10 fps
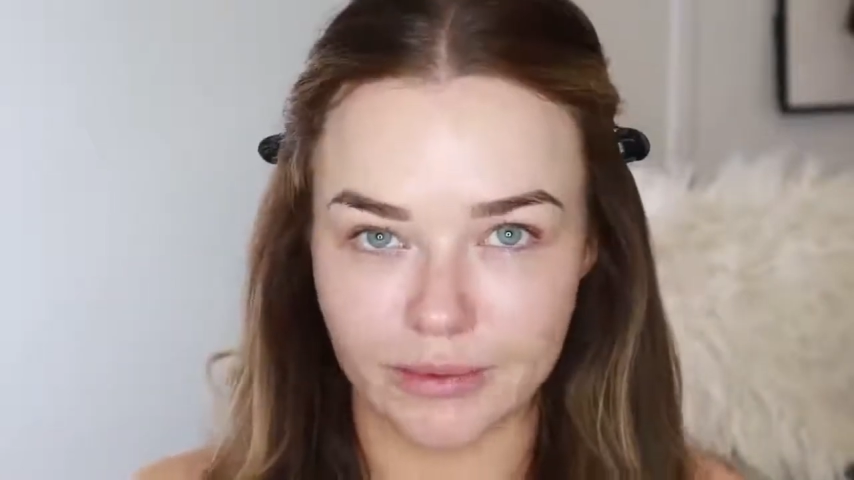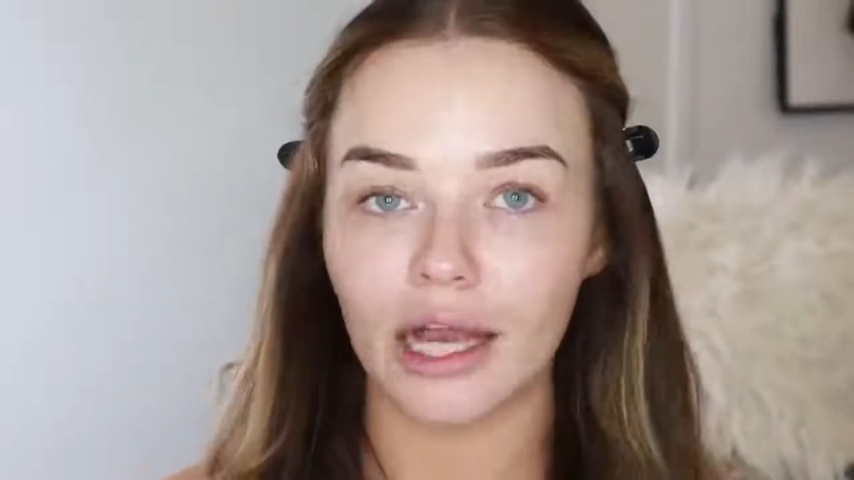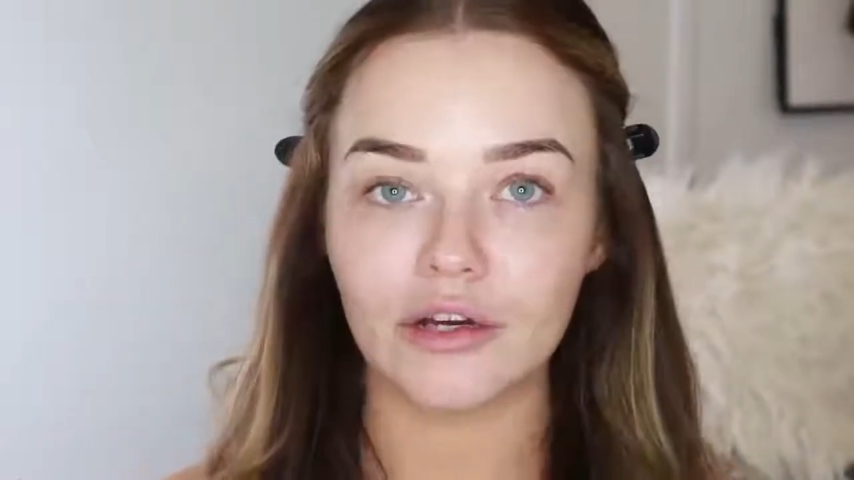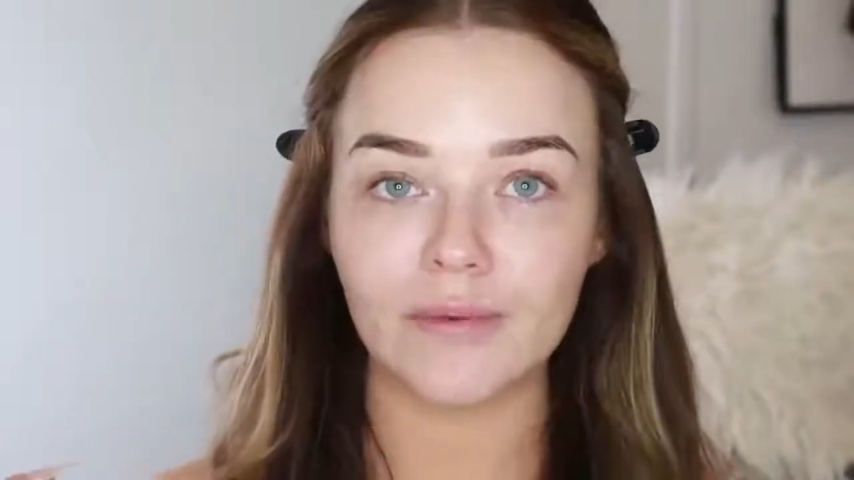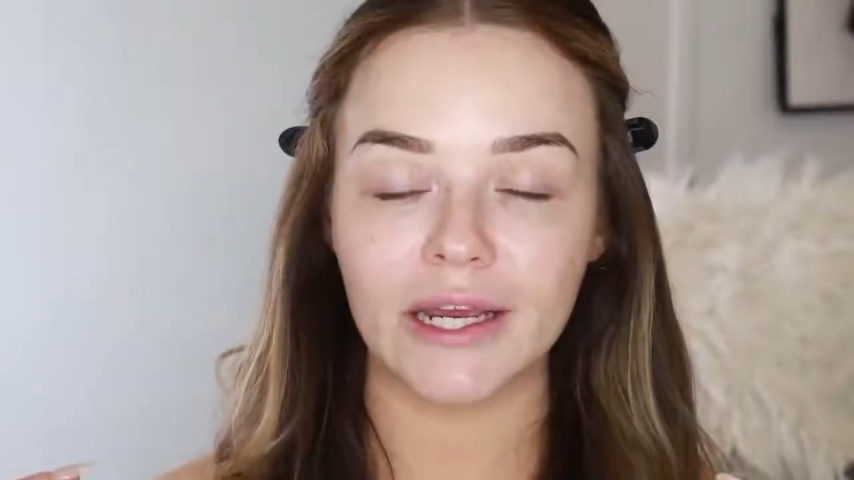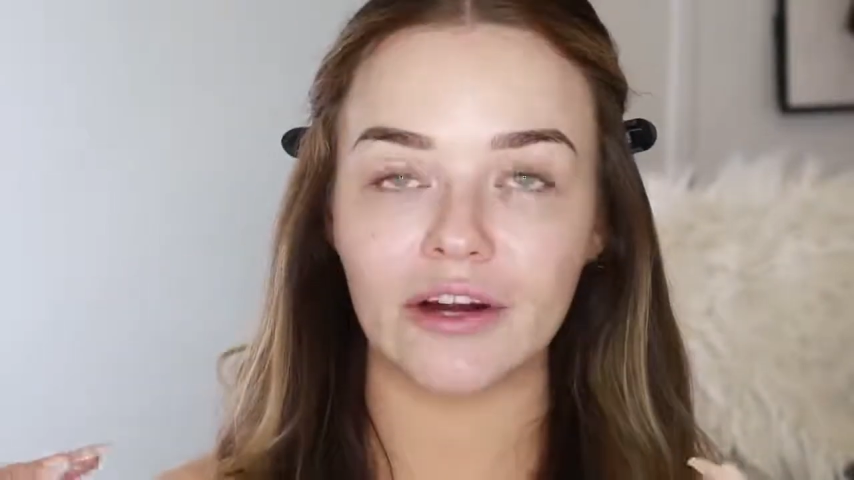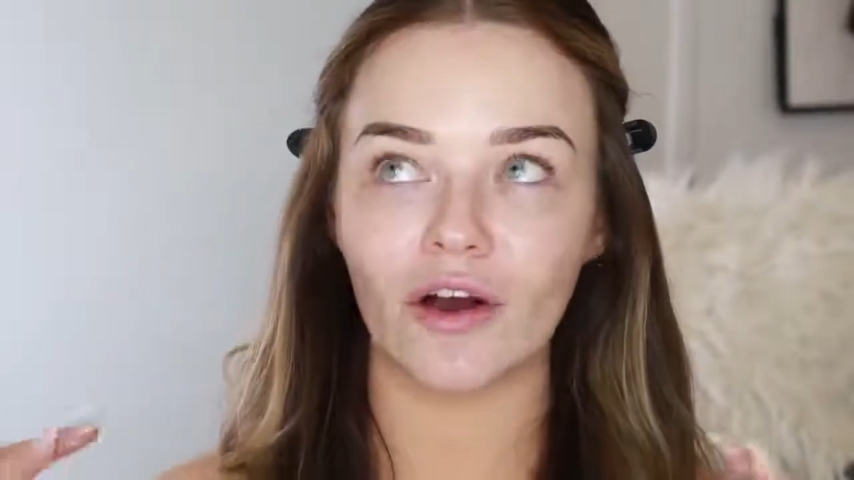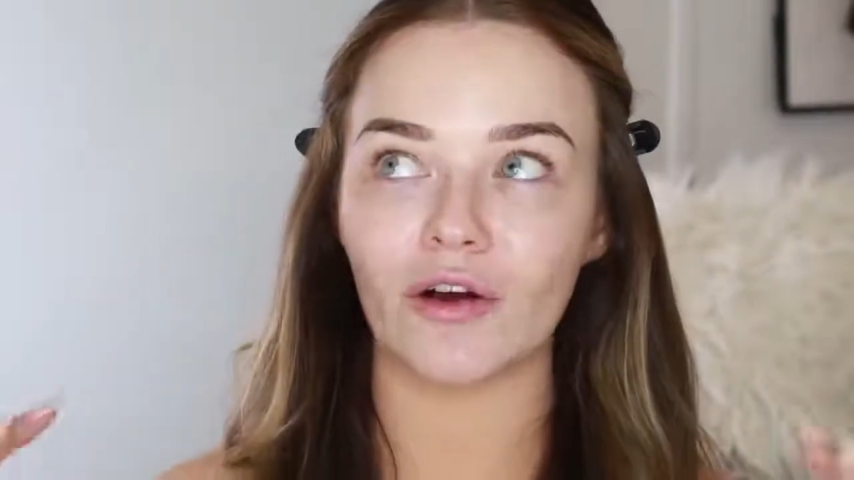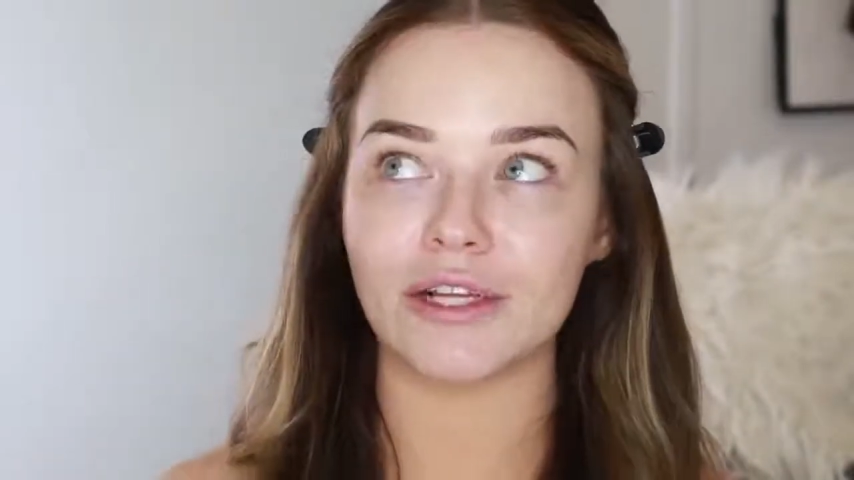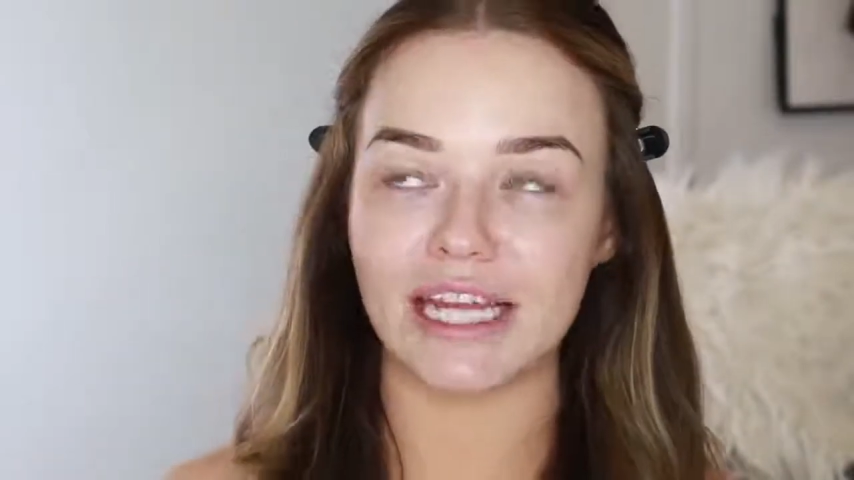I'm going to be here
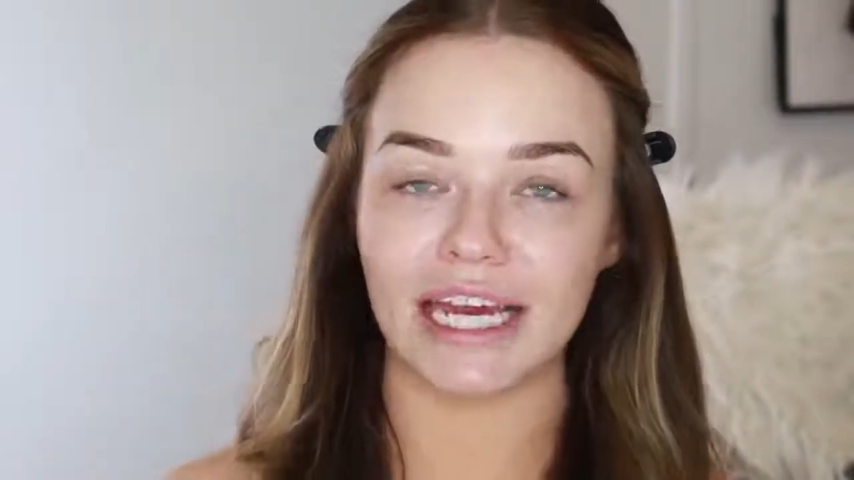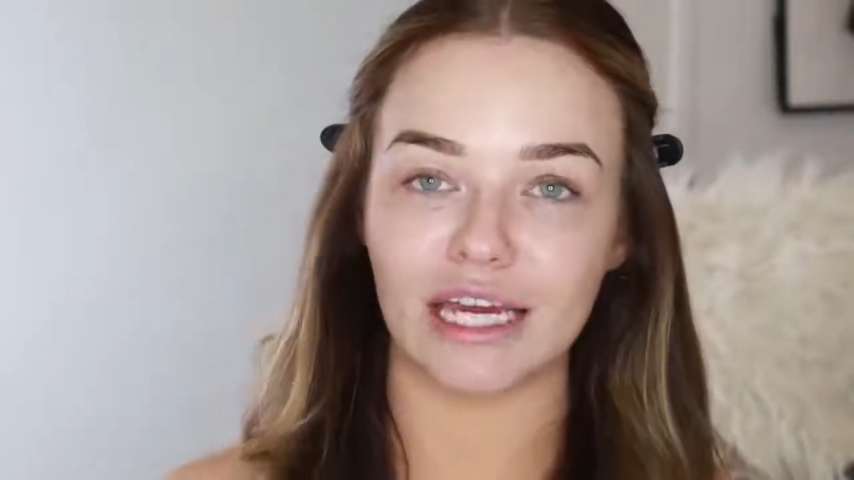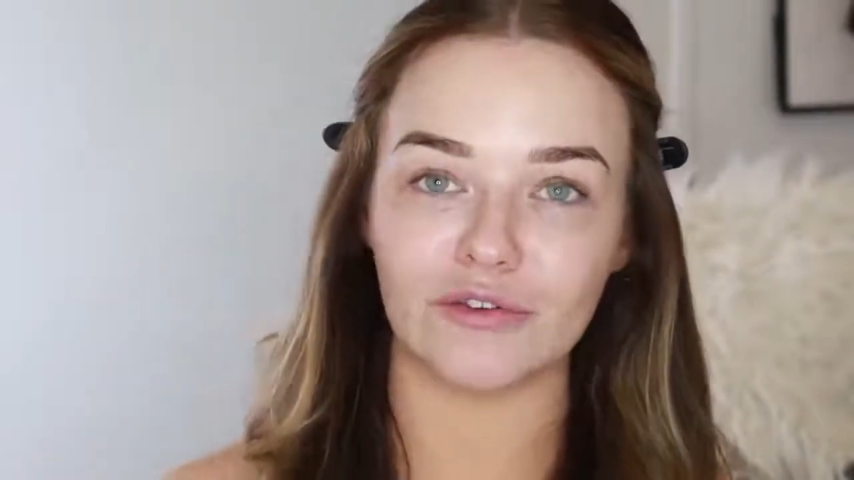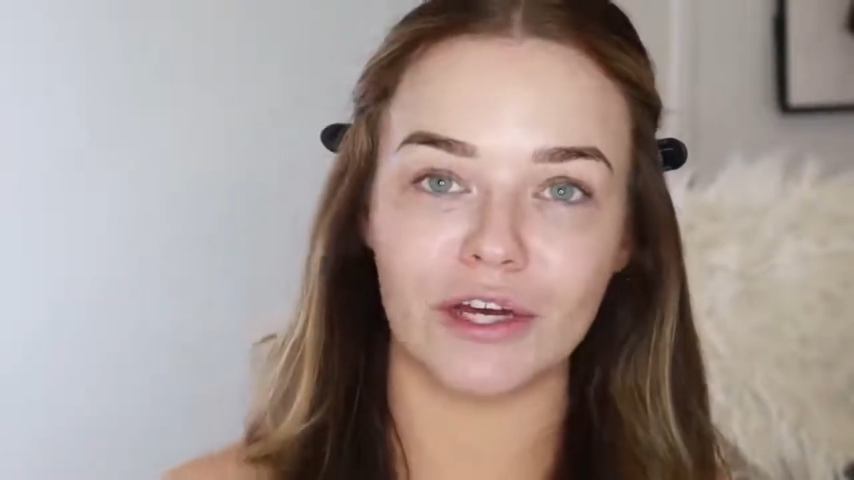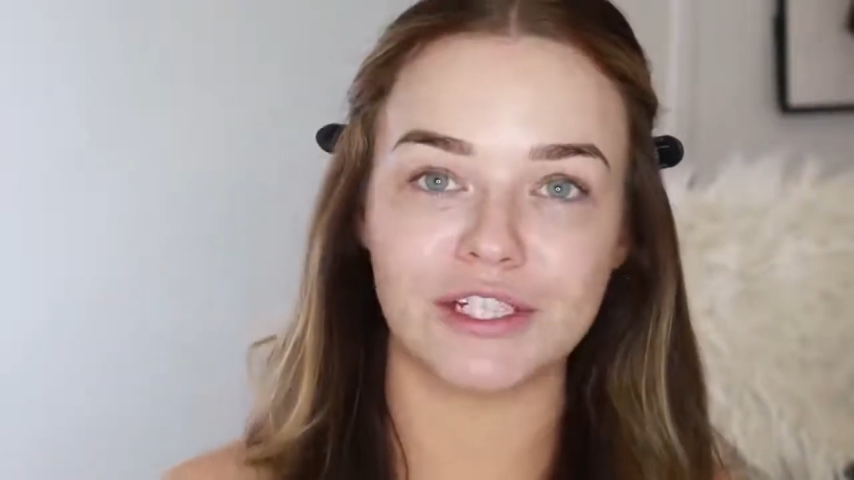all day if I